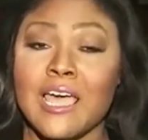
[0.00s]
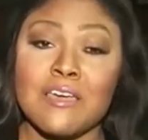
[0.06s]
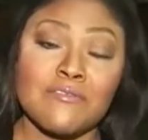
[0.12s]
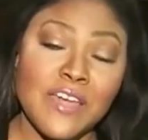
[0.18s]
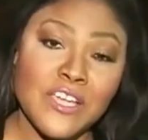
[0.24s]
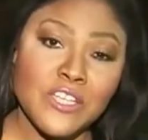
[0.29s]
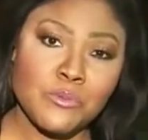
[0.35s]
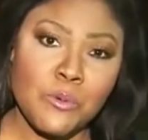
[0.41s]

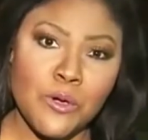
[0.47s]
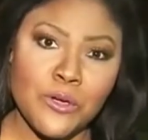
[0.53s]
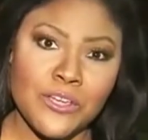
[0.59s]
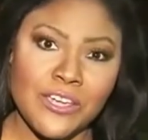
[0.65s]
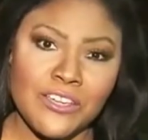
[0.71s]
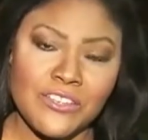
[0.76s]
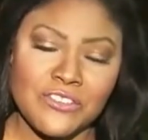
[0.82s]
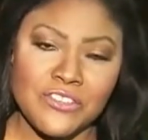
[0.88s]

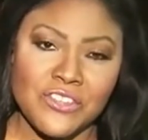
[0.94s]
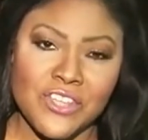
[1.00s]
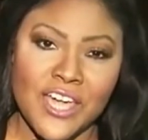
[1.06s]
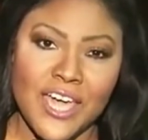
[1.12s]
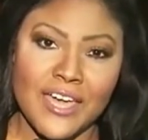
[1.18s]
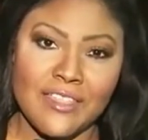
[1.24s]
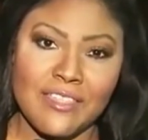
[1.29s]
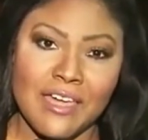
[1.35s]
Facebook is
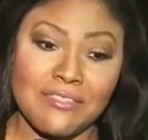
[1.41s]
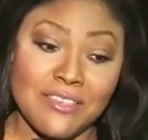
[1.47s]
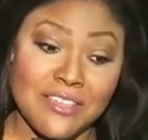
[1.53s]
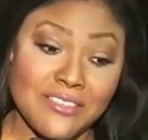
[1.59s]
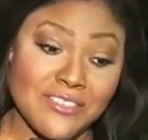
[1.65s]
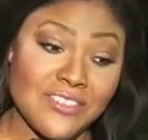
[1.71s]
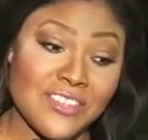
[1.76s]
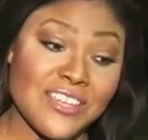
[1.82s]
saying that
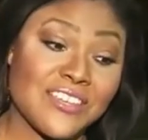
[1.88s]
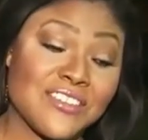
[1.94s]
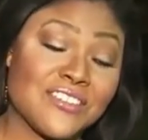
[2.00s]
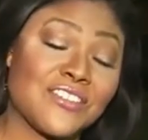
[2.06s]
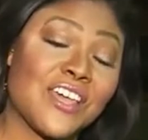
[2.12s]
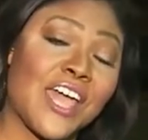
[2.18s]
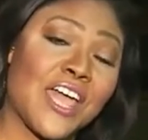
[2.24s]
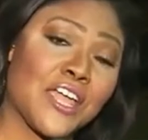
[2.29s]
this
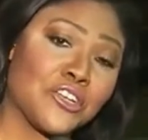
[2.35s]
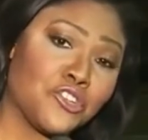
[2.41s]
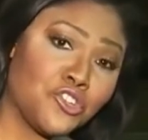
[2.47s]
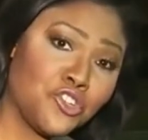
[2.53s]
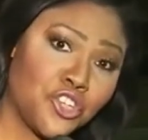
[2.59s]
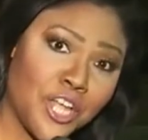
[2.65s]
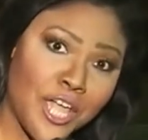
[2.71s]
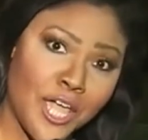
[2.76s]
is a
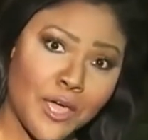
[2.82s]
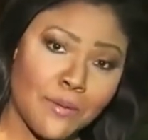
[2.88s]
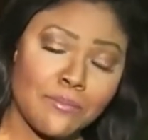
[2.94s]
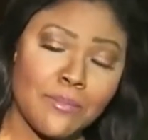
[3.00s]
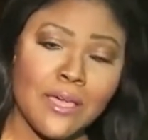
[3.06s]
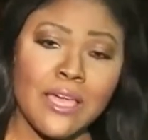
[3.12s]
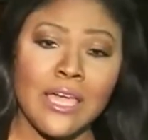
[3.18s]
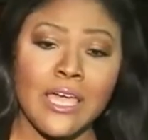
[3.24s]

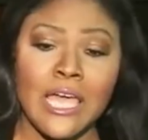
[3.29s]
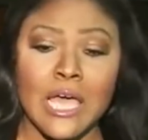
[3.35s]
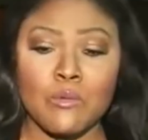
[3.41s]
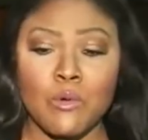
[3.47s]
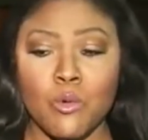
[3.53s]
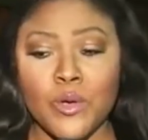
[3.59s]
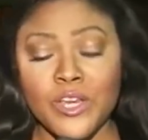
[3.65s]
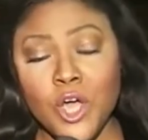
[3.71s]
gym.
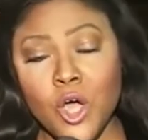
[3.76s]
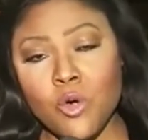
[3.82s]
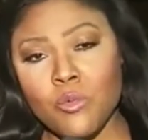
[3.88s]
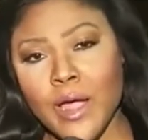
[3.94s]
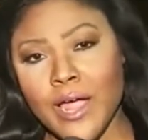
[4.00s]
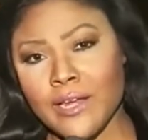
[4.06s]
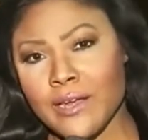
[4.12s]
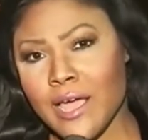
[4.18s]
And what we know
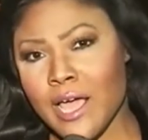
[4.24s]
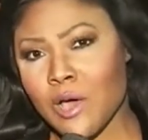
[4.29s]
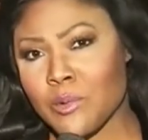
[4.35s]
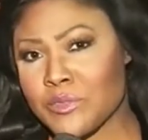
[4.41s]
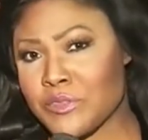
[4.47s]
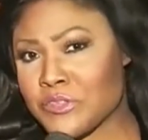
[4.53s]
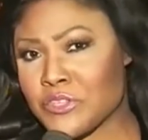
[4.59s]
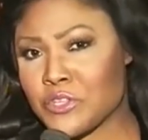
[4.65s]
right
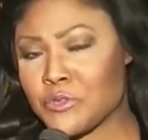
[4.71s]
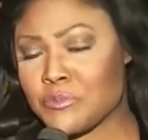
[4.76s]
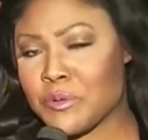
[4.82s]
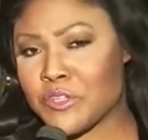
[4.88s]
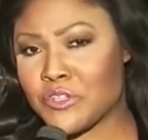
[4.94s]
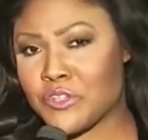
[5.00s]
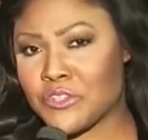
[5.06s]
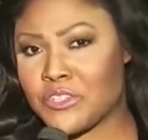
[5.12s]
now with the
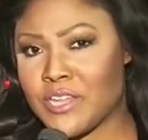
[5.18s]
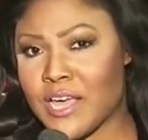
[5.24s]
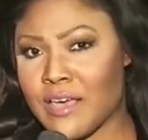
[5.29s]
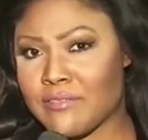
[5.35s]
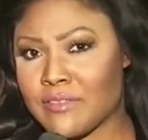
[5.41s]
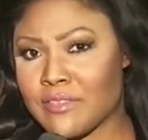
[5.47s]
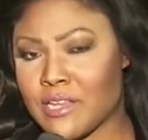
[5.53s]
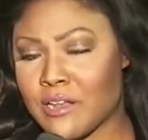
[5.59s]
suspicious
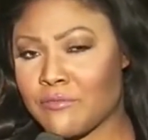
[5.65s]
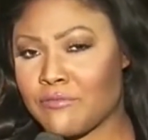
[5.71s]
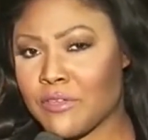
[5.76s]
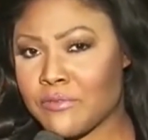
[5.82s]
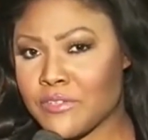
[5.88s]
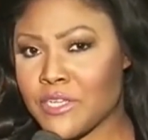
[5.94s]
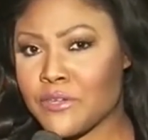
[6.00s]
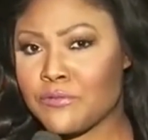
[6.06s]
death is that a
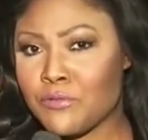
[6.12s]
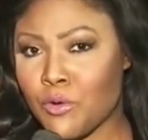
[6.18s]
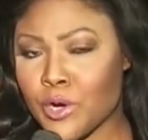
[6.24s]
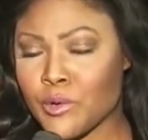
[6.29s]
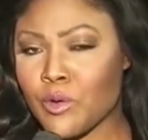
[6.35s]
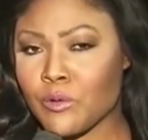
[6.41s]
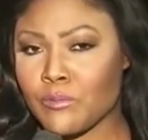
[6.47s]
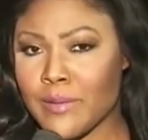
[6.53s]

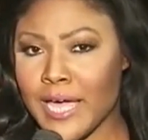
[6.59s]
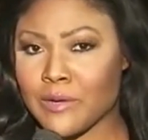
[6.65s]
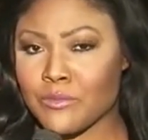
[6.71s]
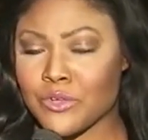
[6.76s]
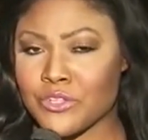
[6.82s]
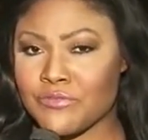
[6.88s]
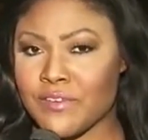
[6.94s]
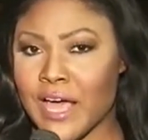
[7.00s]
54-year-old man
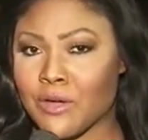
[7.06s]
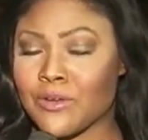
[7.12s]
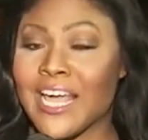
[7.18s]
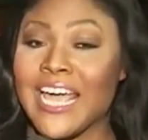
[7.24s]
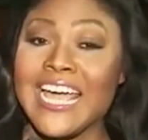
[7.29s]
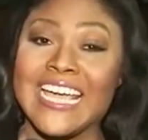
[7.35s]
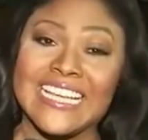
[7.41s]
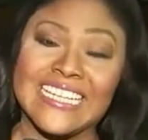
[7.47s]
was
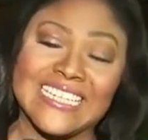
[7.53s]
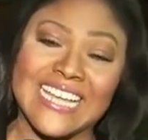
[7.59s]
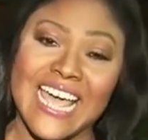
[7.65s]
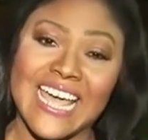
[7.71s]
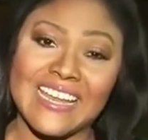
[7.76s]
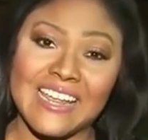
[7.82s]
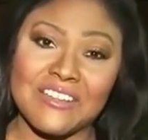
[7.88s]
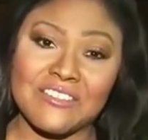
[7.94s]
found
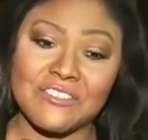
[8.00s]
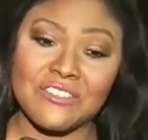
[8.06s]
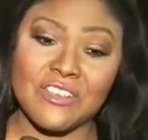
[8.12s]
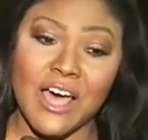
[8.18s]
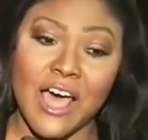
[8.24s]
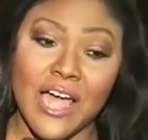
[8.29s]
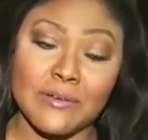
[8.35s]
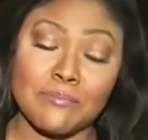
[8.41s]
dead
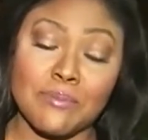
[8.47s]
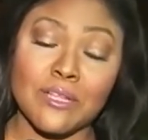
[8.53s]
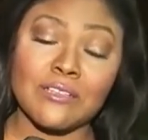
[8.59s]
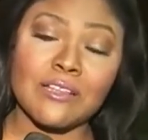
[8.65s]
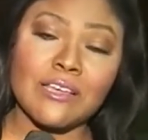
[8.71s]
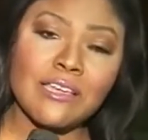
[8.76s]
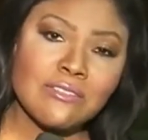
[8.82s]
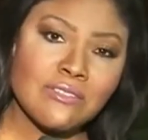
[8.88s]
inside.
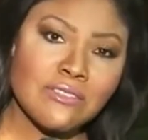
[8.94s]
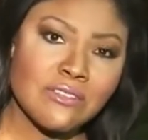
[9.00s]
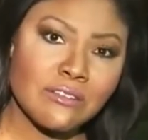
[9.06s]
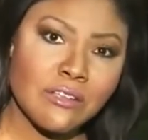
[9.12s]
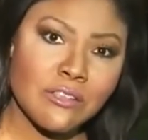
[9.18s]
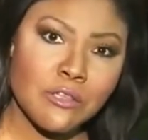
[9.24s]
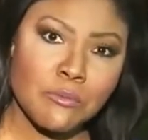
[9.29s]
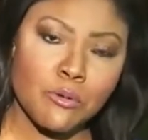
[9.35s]
Police
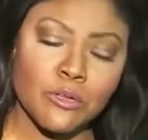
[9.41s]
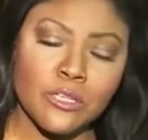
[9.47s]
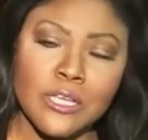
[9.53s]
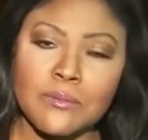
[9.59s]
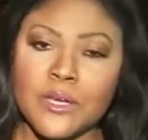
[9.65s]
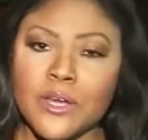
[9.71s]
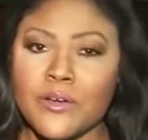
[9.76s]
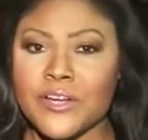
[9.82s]
still in the
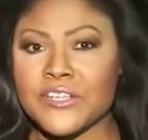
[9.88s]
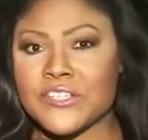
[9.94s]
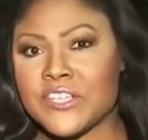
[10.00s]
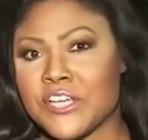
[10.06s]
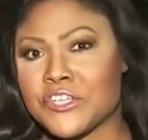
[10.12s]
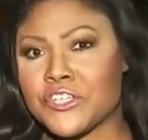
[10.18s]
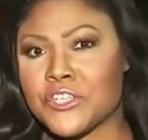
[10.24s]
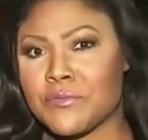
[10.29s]
preliminary
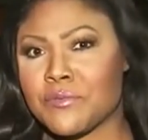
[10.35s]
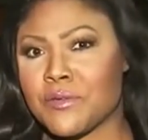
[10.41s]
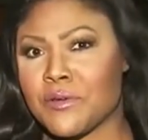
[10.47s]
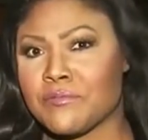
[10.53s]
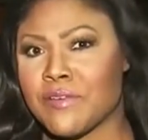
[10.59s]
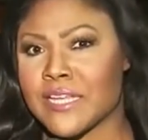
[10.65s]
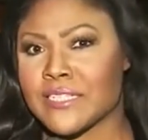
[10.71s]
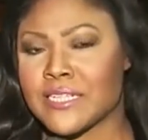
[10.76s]
stages of their
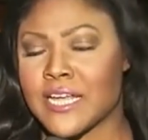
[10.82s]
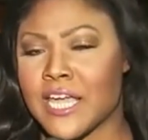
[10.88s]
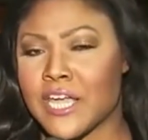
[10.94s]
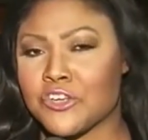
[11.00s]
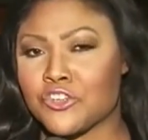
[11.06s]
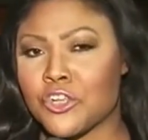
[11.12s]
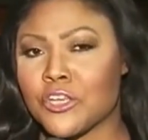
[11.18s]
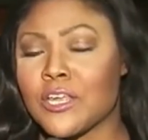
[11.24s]

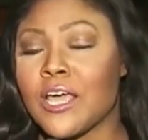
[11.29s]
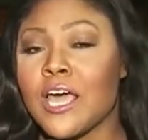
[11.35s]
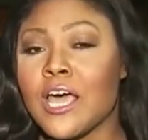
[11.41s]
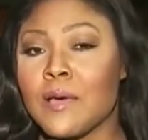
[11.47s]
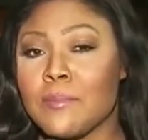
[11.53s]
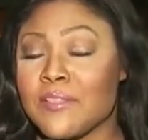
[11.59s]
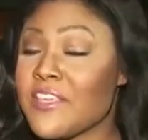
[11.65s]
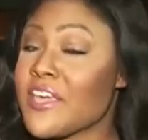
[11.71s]
investigation,
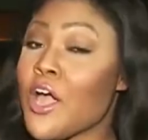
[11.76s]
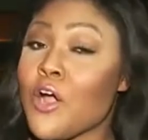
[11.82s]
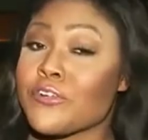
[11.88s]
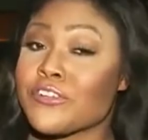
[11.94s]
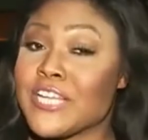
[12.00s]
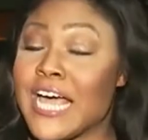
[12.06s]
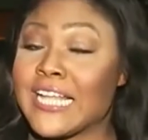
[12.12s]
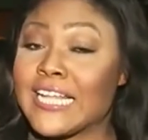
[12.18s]
but they
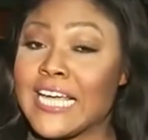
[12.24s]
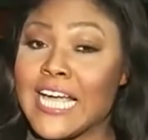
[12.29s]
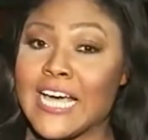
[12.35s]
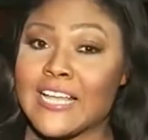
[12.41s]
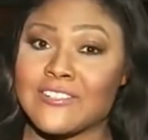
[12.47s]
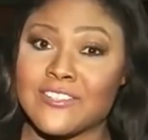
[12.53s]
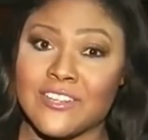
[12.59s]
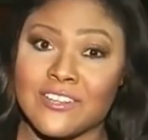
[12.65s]
are telling
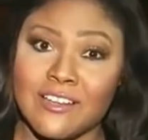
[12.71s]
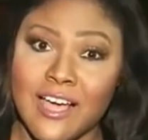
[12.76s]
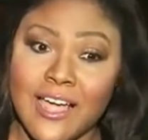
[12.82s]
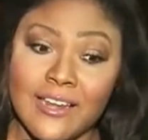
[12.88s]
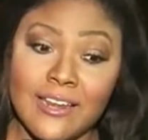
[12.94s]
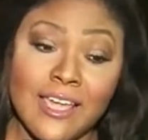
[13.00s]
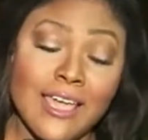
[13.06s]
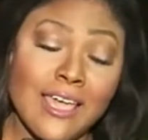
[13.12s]
us
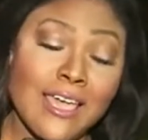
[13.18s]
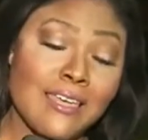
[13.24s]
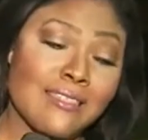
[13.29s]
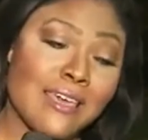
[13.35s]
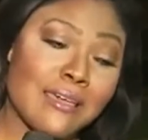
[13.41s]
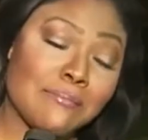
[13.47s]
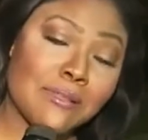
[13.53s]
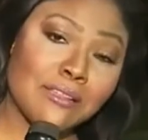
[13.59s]
tonight
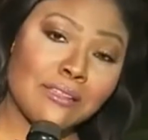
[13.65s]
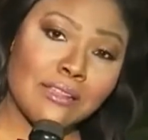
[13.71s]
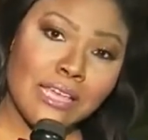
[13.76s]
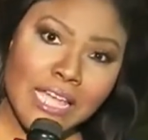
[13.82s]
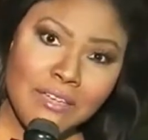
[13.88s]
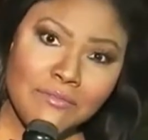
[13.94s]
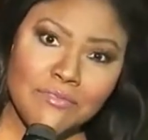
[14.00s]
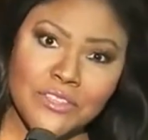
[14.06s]
they
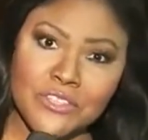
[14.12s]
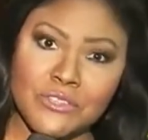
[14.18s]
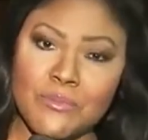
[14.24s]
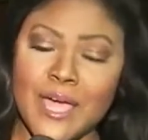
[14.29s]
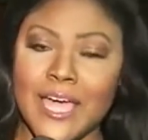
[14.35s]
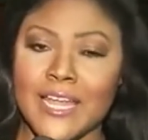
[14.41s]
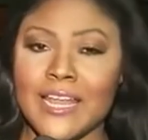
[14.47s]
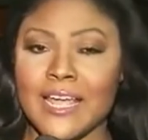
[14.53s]
believe this
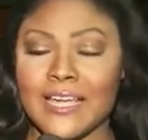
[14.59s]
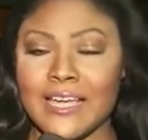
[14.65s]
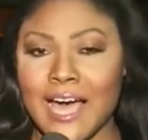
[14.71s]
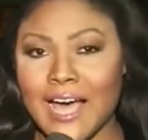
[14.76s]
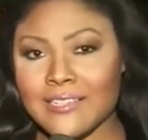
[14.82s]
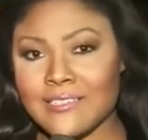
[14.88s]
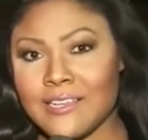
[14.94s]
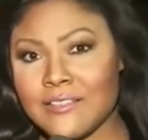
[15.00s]
man
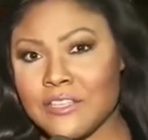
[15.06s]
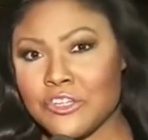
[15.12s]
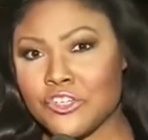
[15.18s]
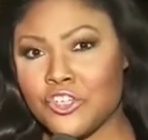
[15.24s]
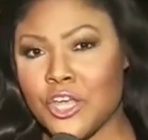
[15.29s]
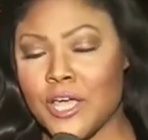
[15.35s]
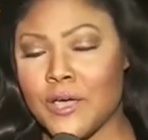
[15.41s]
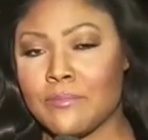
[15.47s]
got to the
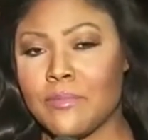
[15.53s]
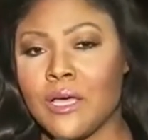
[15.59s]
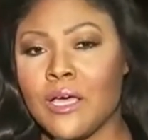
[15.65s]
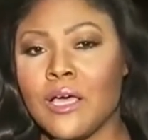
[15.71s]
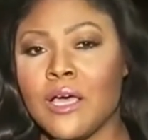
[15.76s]
gym